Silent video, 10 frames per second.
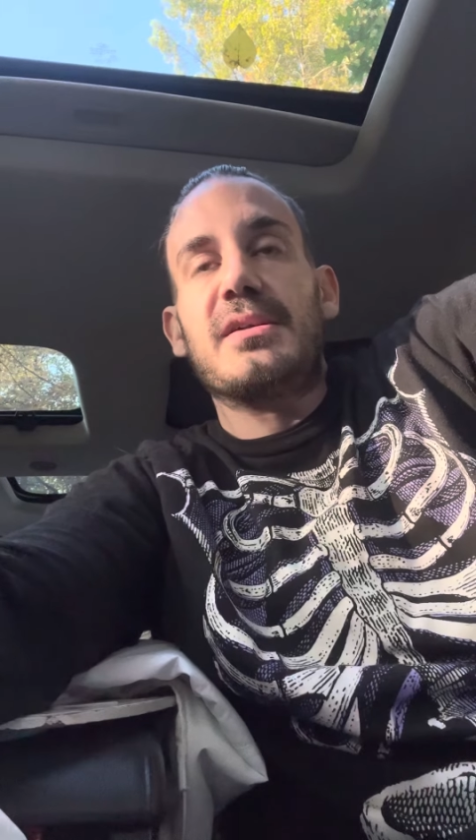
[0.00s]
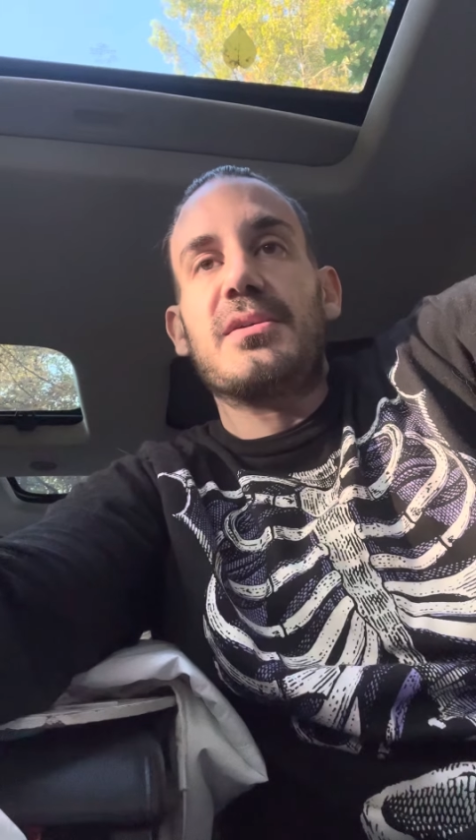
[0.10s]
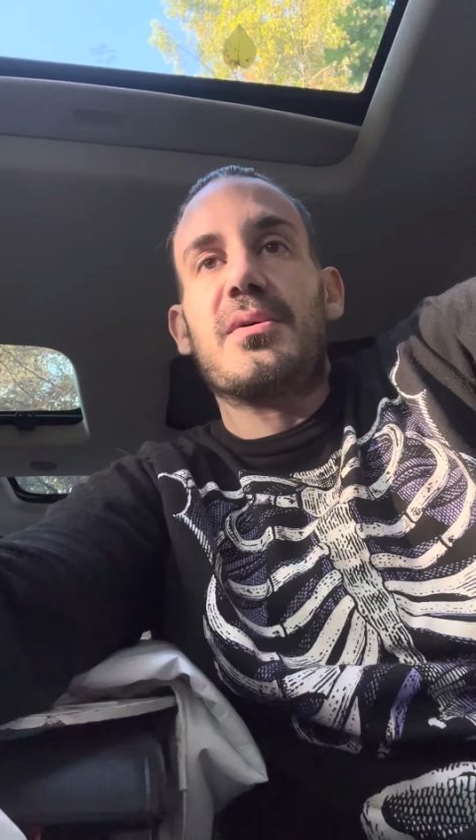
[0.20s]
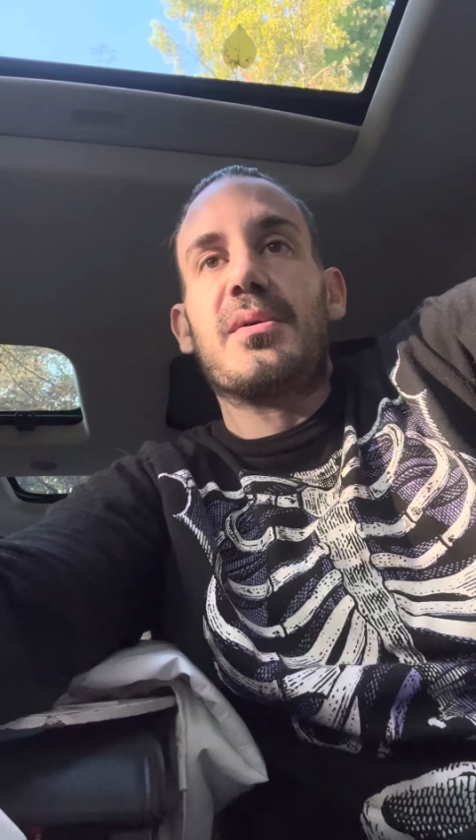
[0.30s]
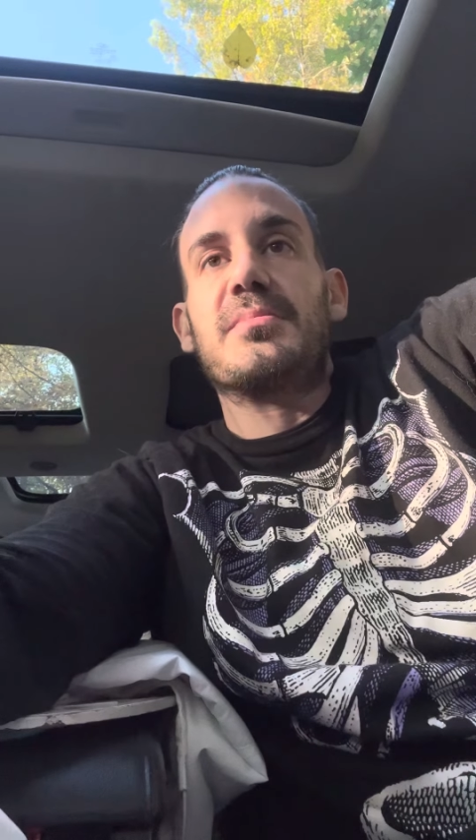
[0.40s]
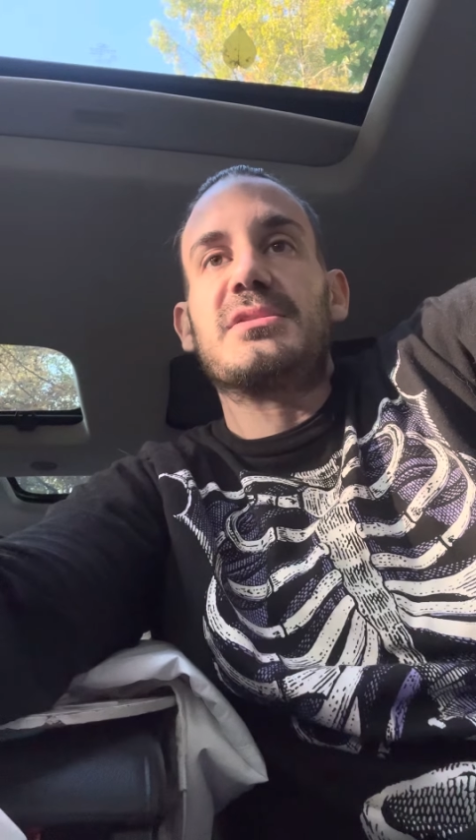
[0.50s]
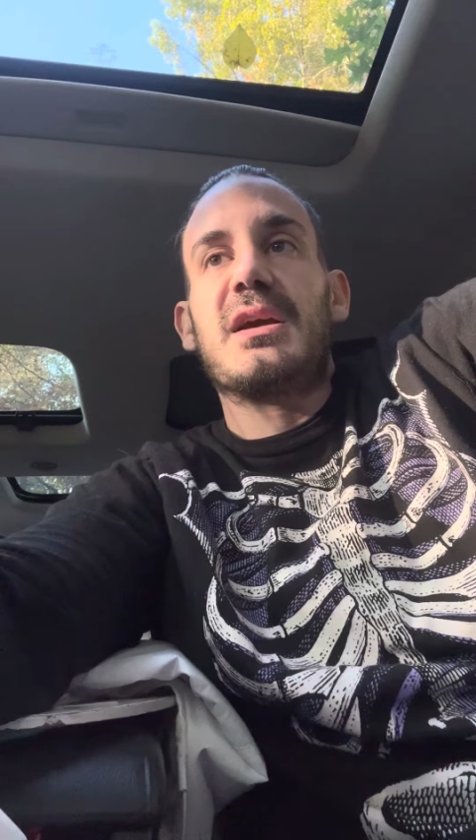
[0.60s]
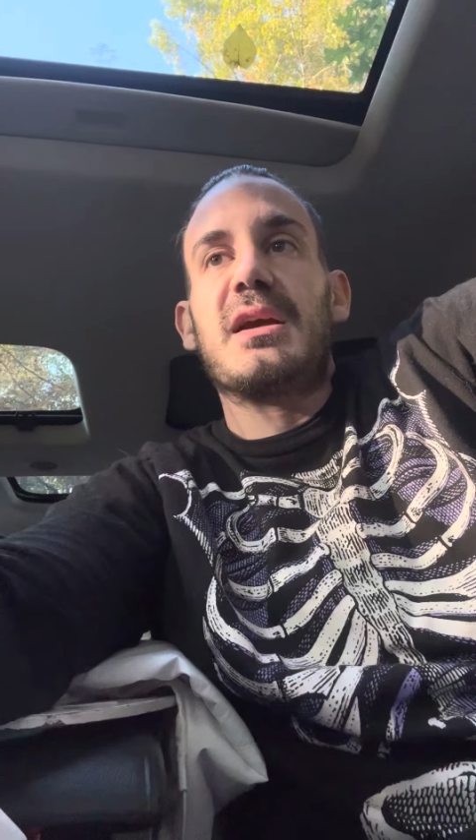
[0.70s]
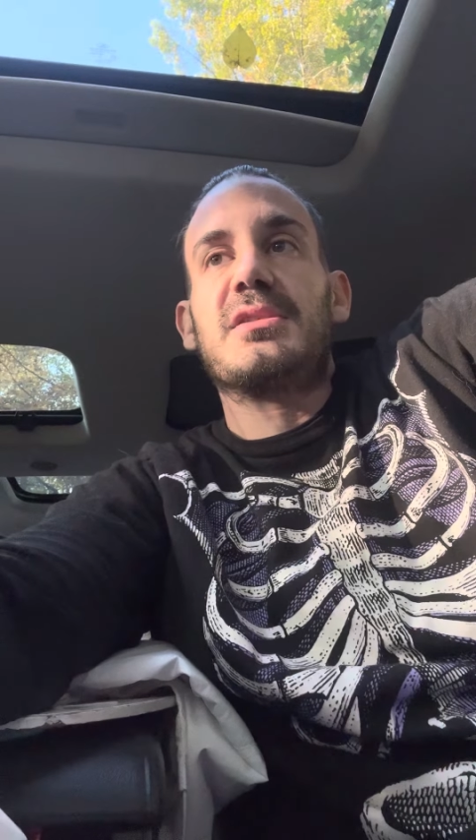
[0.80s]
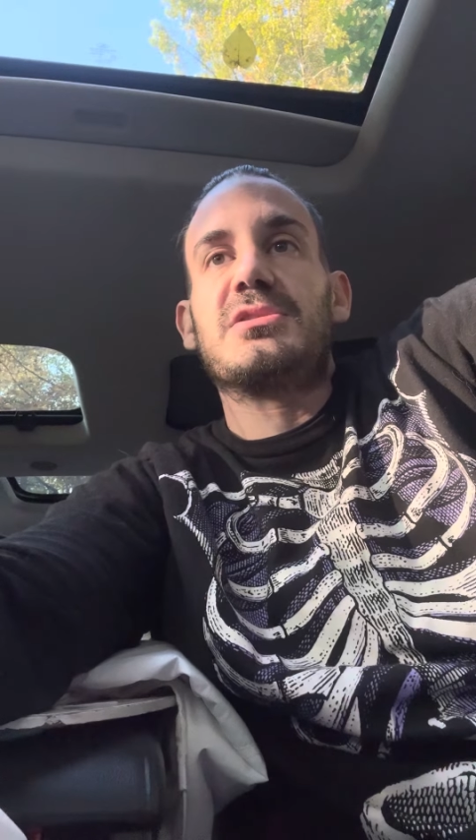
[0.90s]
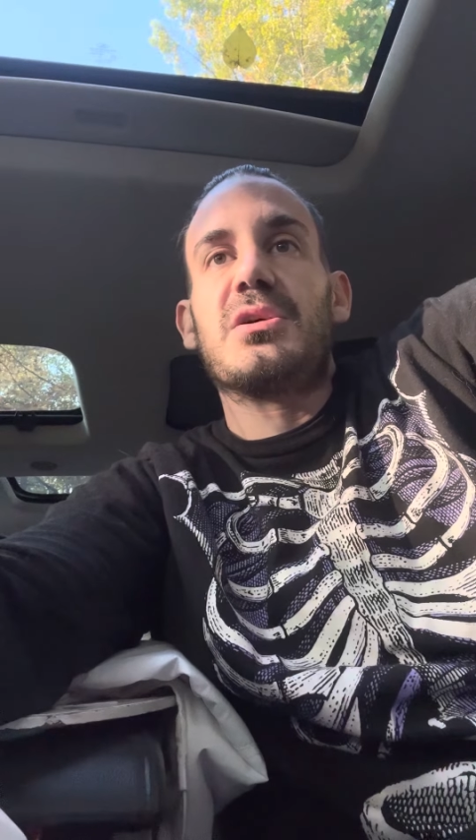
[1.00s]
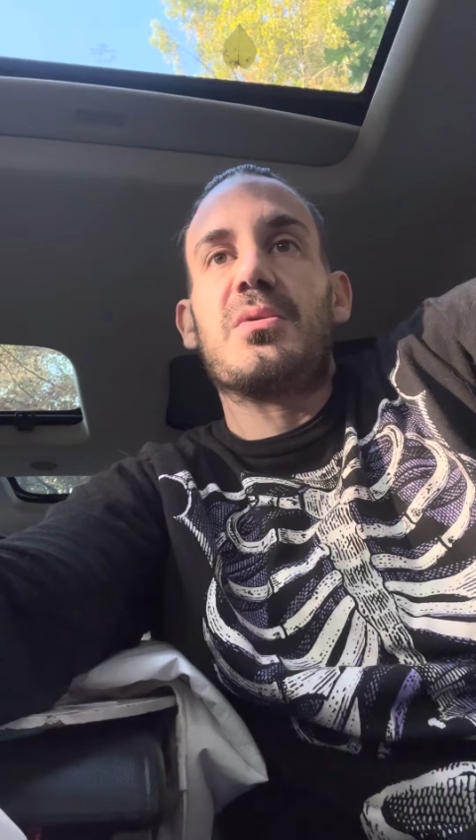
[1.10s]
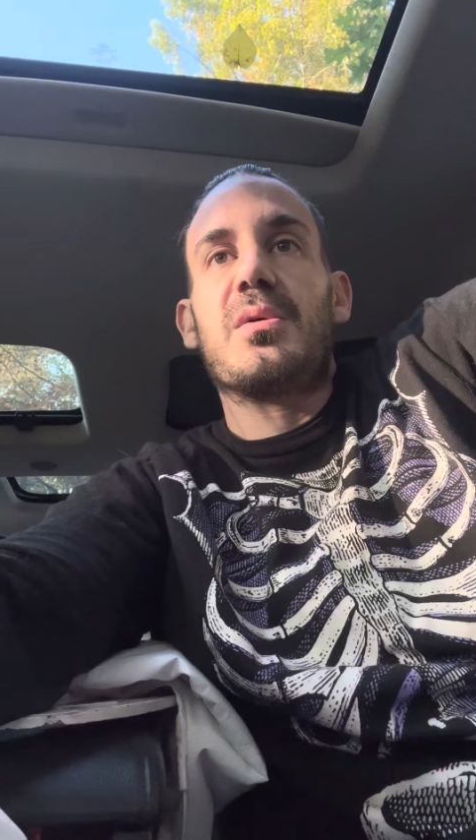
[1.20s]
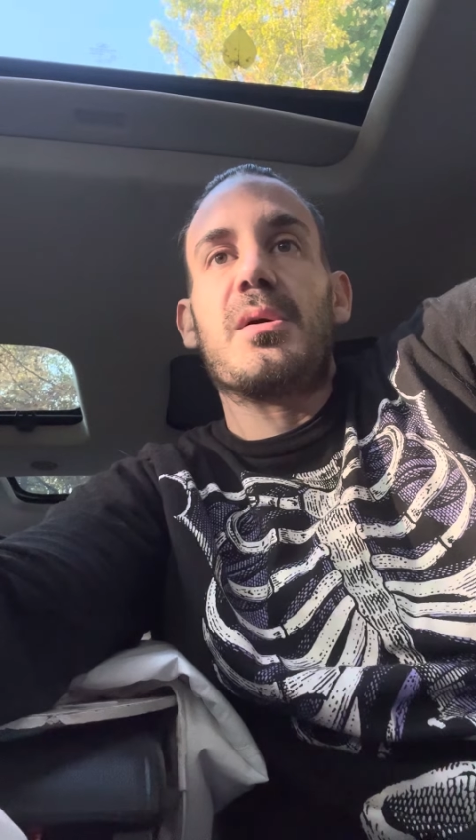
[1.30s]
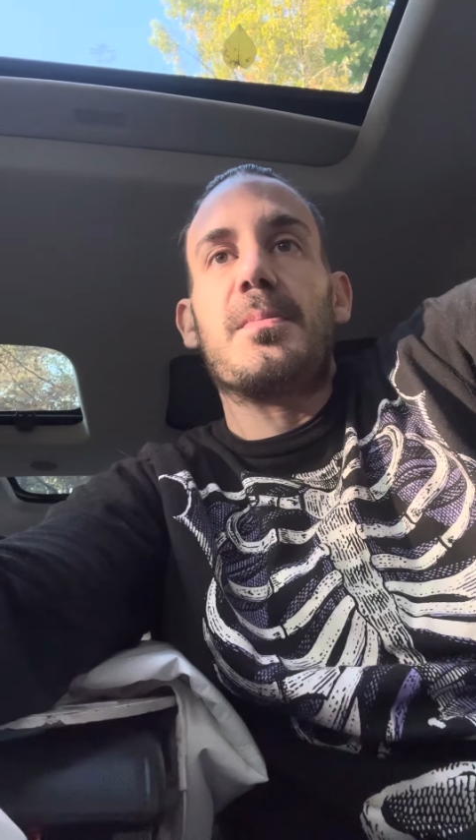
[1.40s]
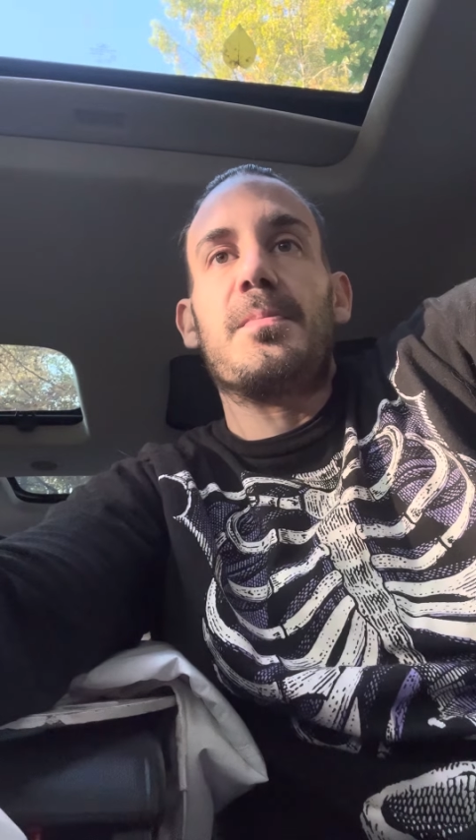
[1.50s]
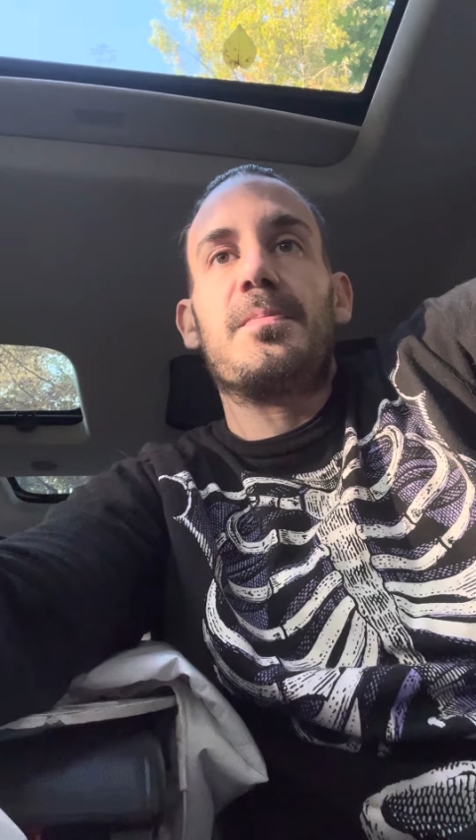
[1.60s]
You know what I'm saying? So,